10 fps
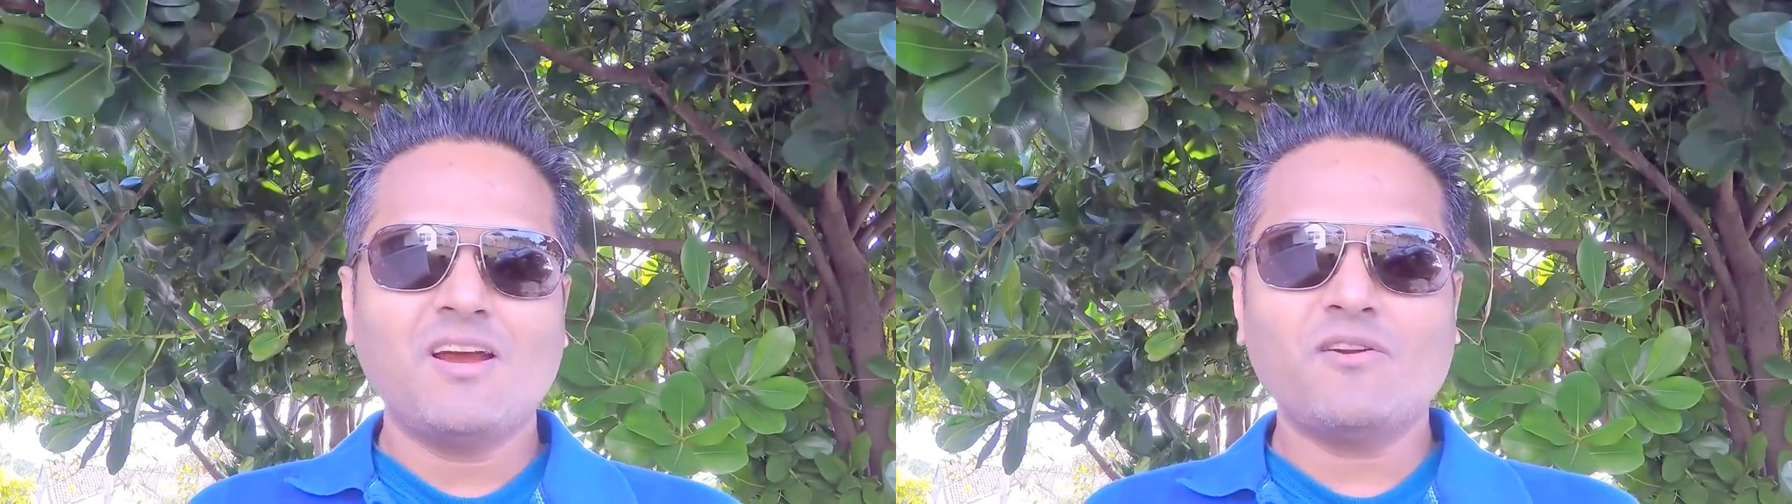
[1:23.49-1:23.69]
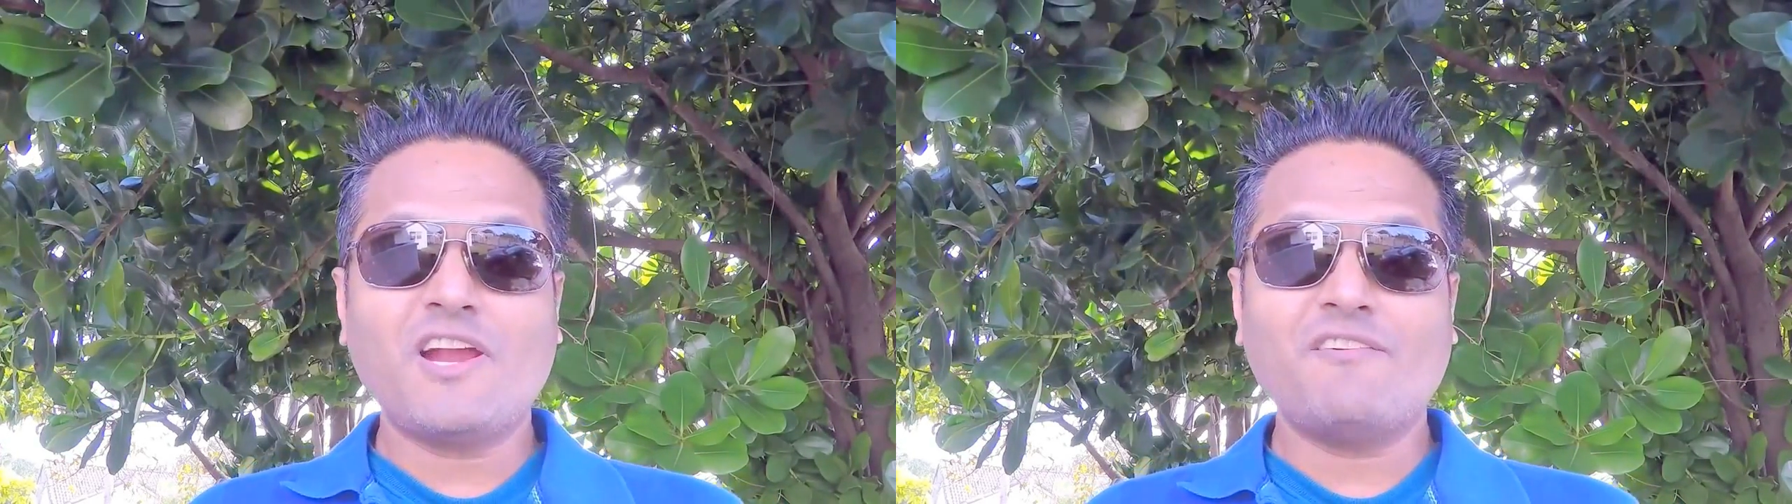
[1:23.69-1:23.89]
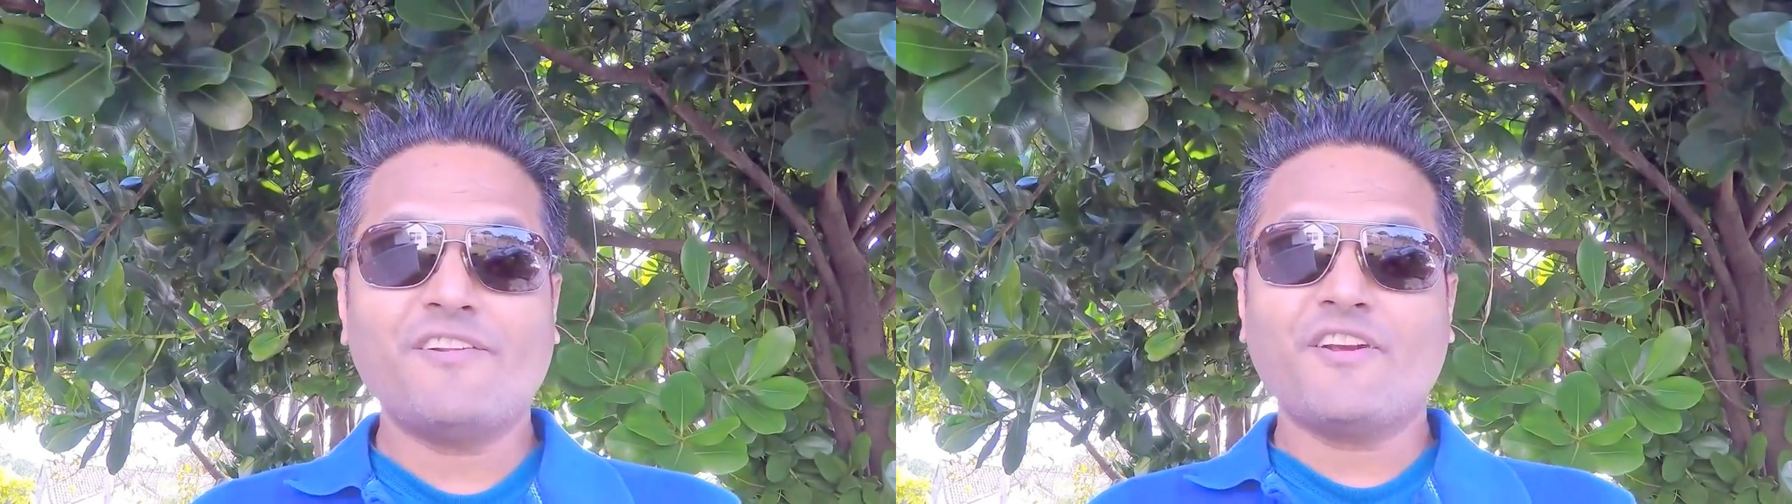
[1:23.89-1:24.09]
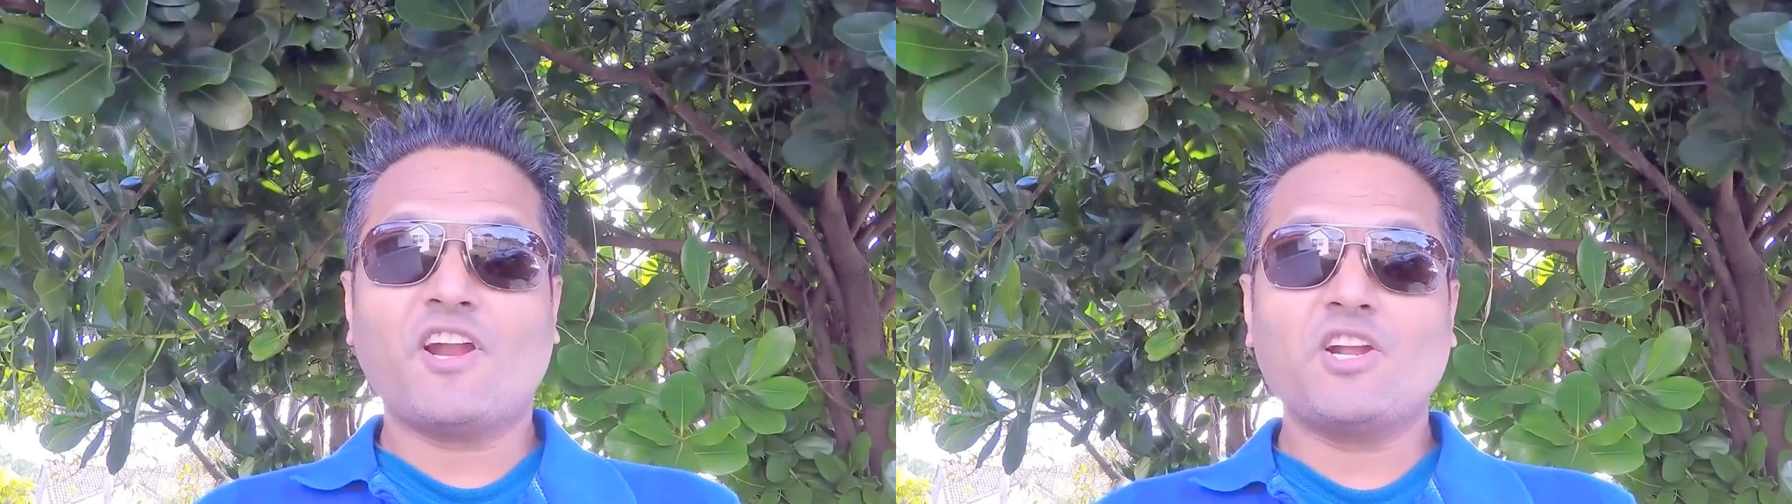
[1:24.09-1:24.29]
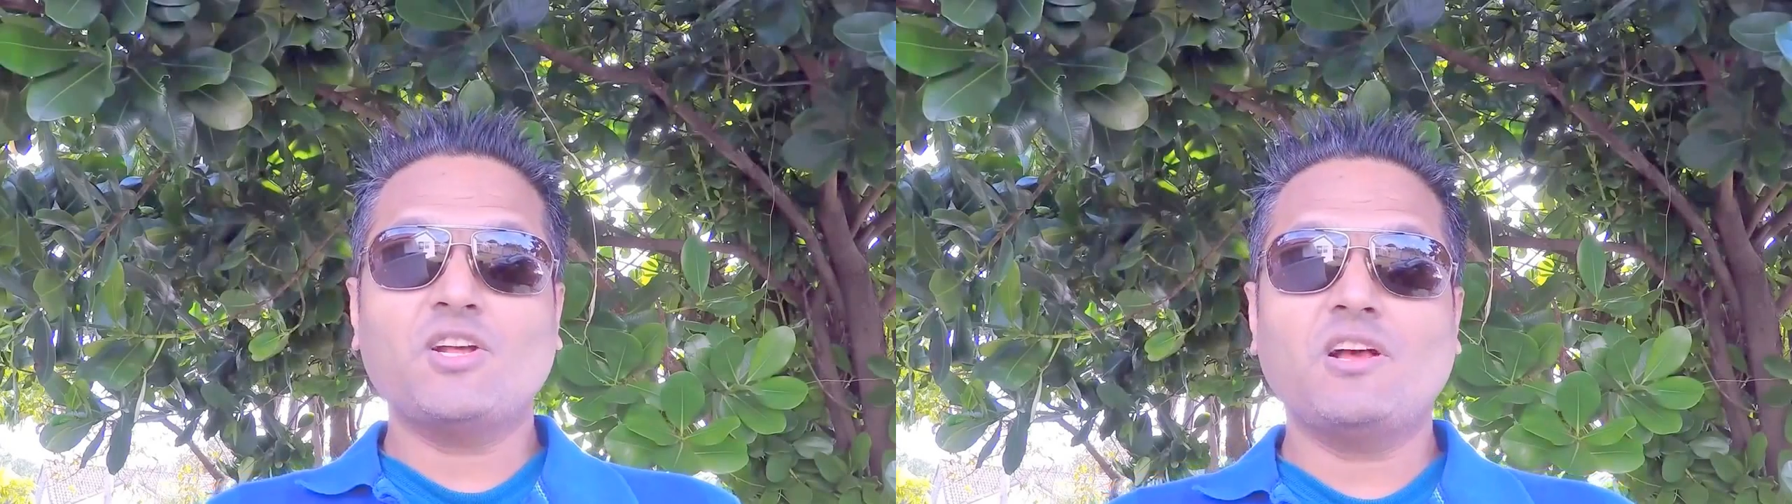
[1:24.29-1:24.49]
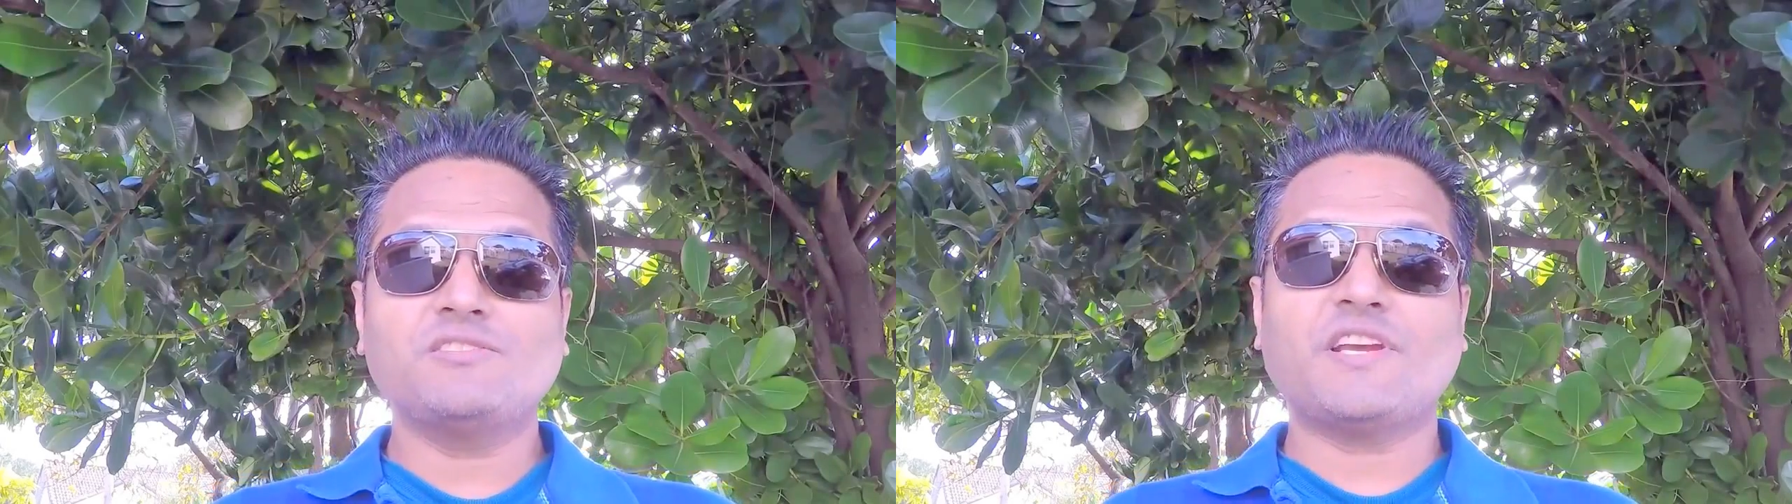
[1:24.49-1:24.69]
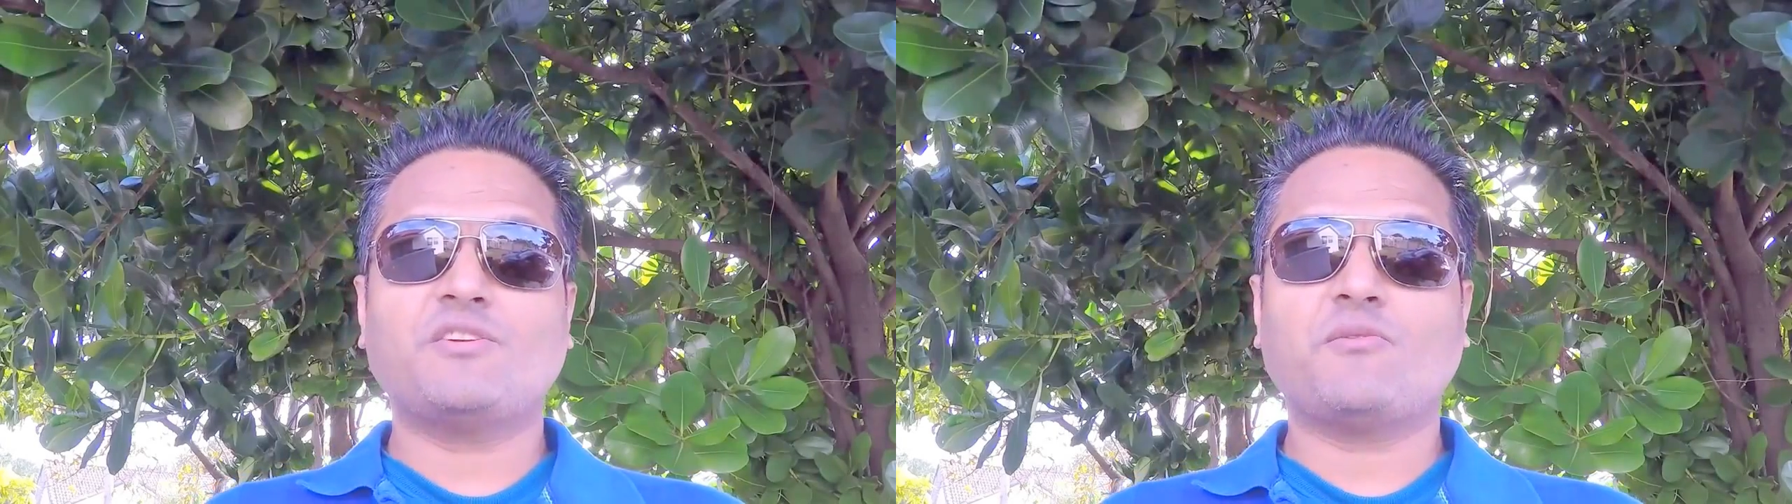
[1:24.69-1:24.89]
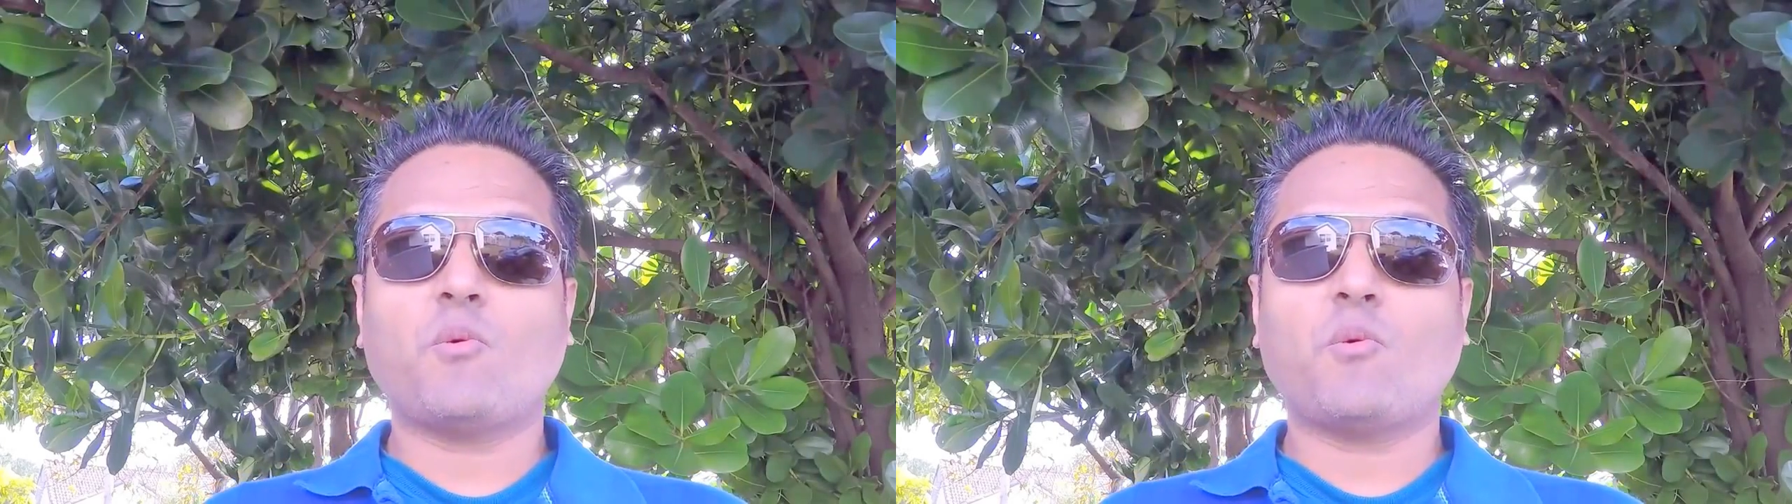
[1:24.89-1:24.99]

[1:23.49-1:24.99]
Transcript: When I read the article, I was like,